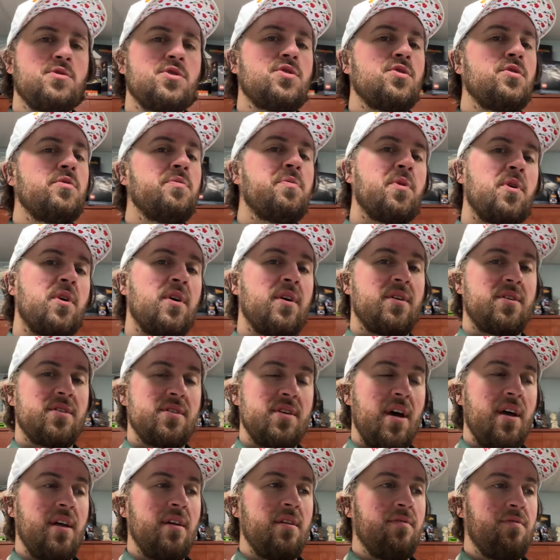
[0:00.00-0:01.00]
super
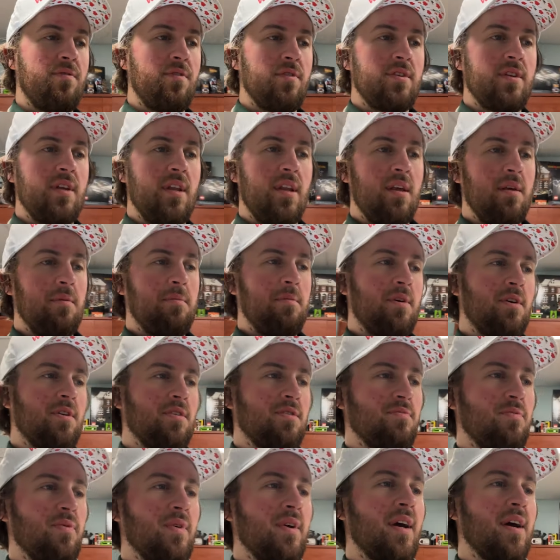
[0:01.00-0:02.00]
excited for today
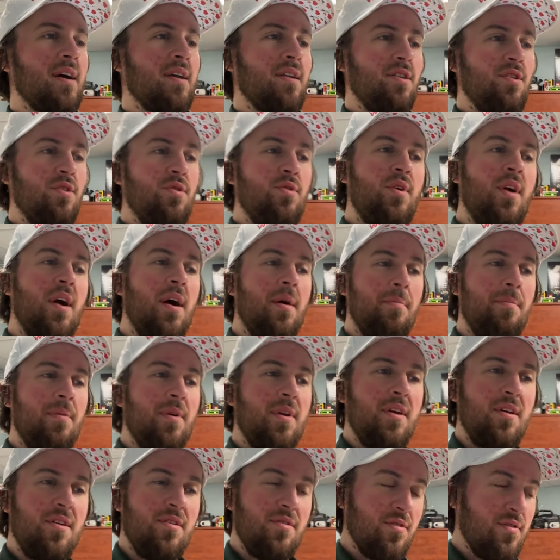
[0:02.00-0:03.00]
because we got new
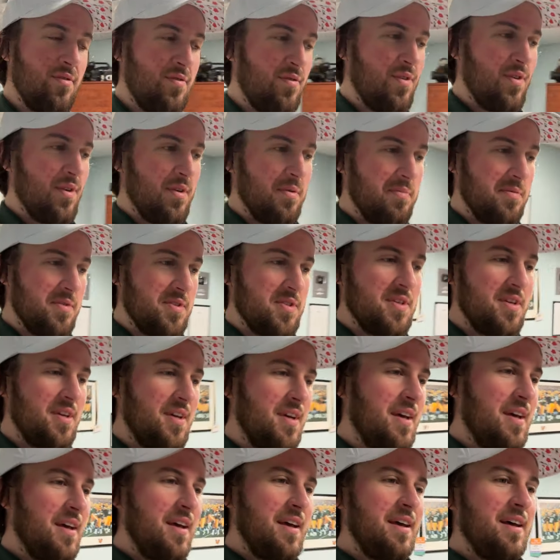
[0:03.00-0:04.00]
company uniforms.
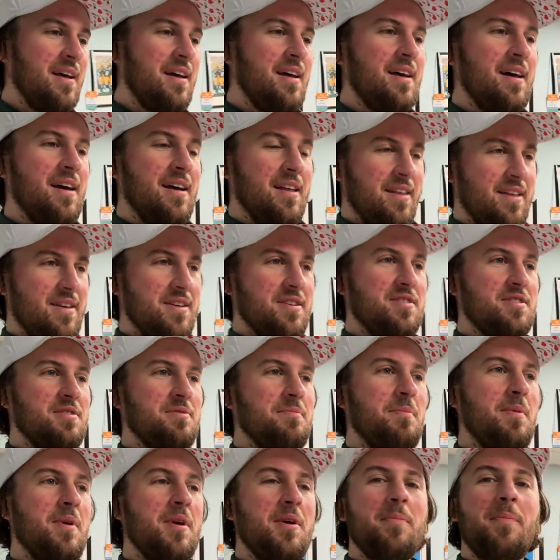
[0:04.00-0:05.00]
At least
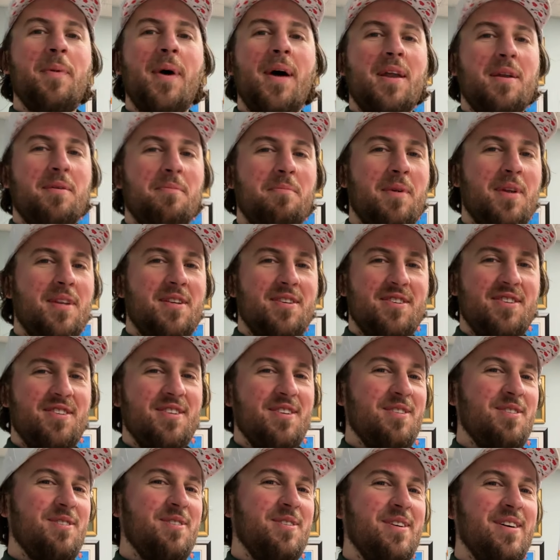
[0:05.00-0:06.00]
me, Ben, and Mitch
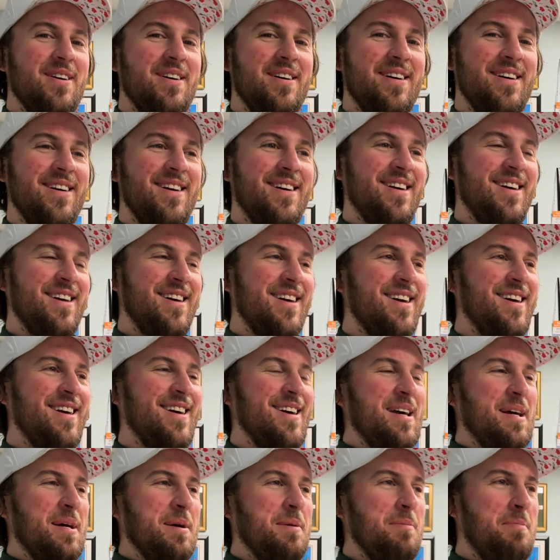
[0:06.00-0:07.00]
do.
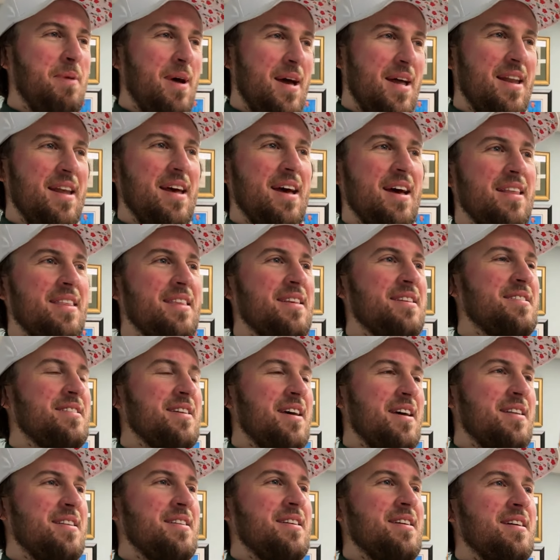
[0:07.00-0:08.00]
Ben had this
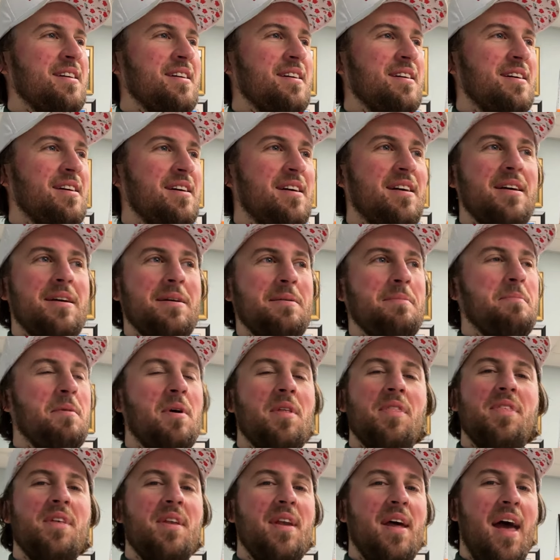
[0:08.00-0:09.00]
idea like a
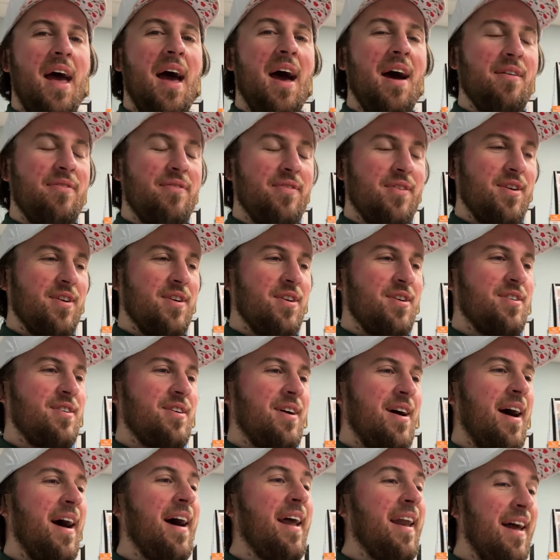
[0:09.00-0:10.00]
month and a half
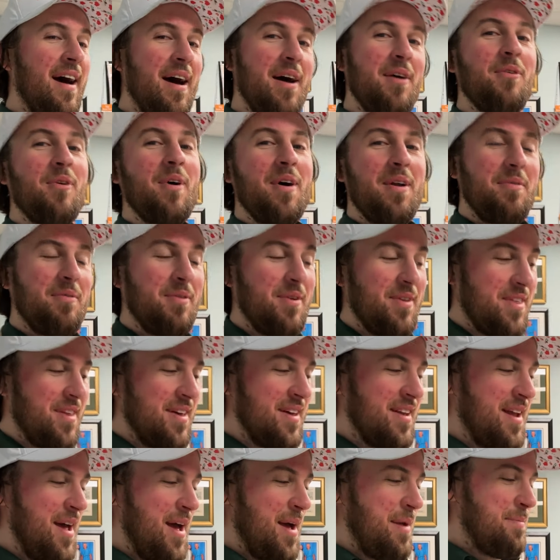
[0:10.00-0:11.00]
ago, and I went with
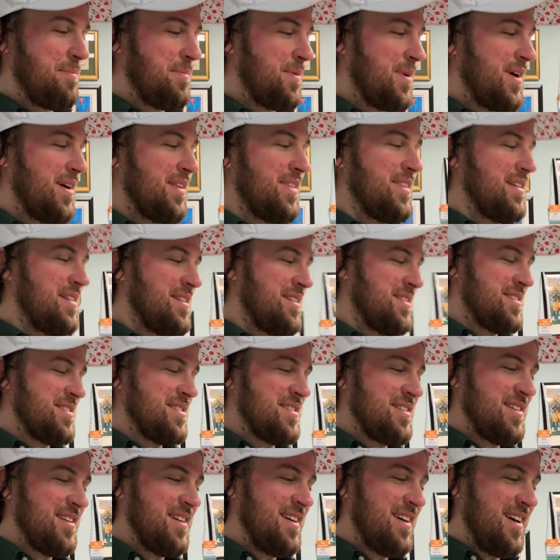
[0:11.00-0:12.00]
it and bought
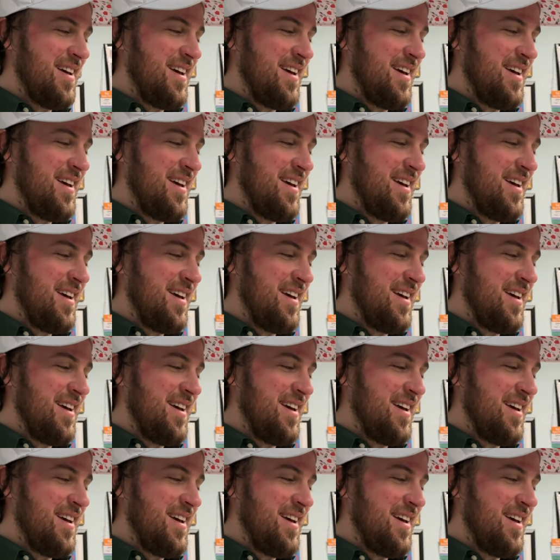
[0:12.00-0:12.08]
these.